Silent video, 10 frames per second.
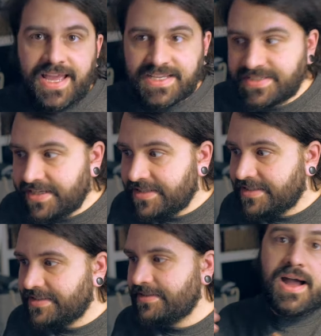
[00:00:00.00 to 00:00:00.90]

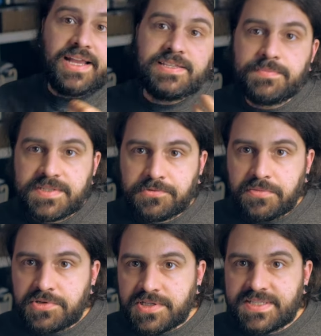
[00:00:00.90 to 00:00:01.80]
assets, item
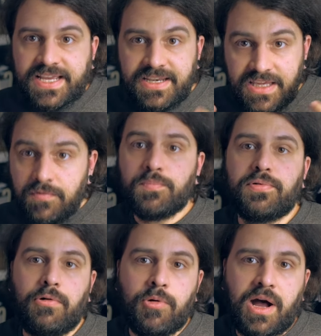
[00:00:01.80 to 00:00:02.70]
descriptions, and even
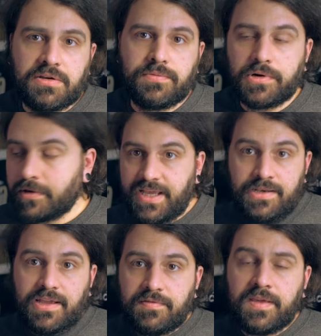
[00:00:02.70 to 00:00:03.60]
promo artwork.
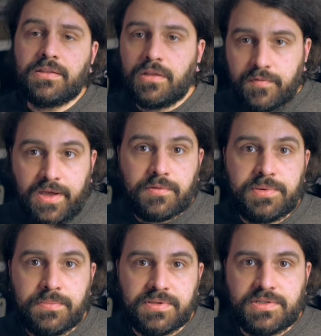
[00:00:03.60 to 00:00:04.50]
And I think a lot of other
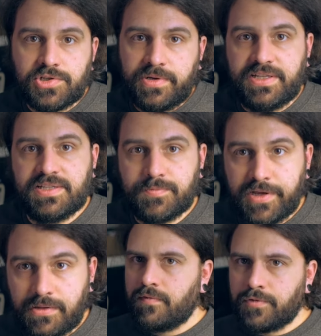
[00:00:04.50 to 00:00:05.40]
people enjoy that as
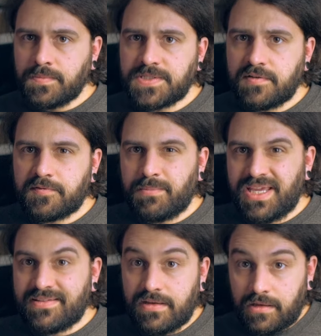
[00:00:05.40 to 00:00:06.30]
well. FromSoft
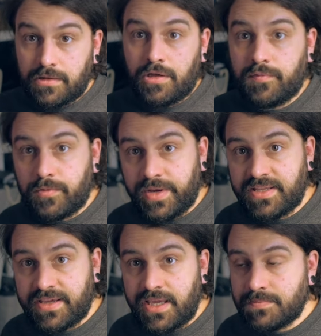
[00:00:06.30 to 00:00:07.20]
made a lot of
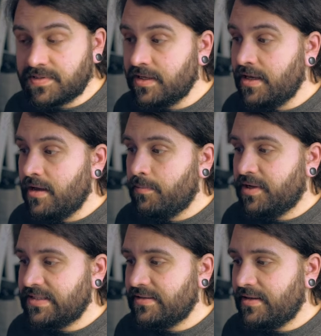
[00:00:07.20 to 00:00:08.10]
great games,
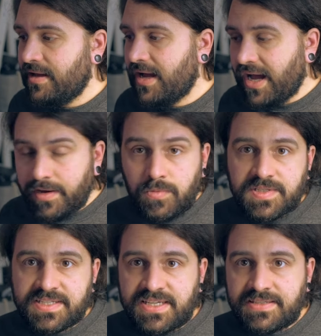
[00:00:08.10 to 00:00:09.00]
but I would
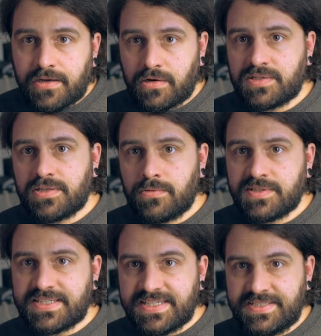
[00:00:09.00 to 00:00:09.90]
say Dark
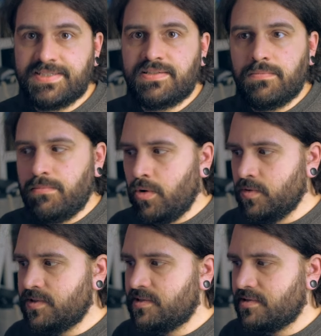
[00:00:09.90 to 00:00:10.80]
Souls is the
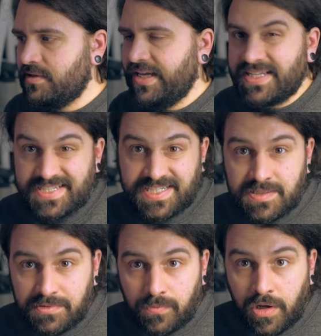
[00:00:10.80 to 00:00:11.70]
most
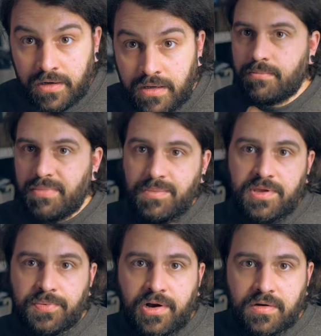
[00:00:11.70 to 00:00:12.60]
accessible one,
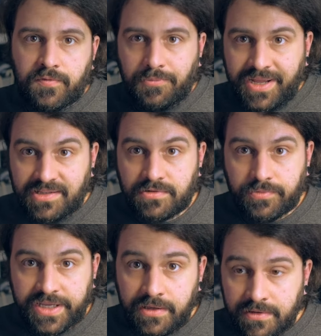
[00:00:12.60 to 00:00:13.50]
maybe apart from Elden
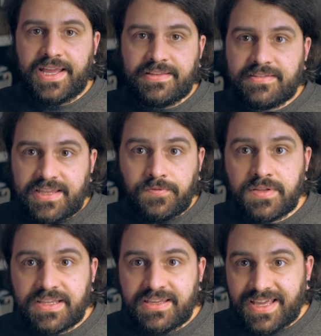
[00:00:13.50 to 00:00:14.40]
Ring, and
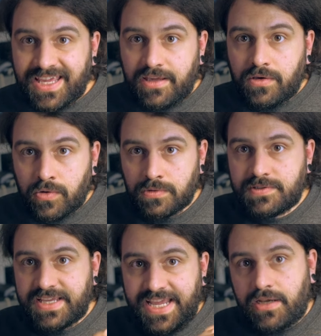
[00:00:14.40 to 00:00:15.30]
definitely a
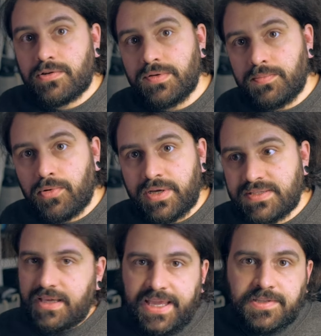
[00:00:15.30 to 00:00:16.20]
good entry
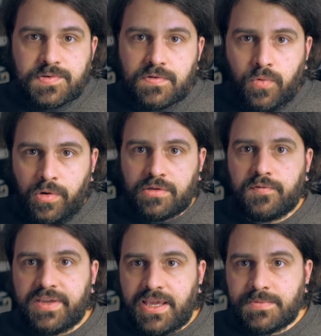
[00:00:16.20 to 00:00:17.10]
point into the world
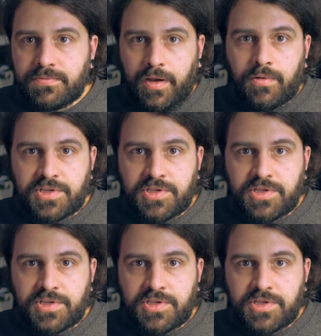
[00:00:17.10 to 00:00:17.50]
of games where you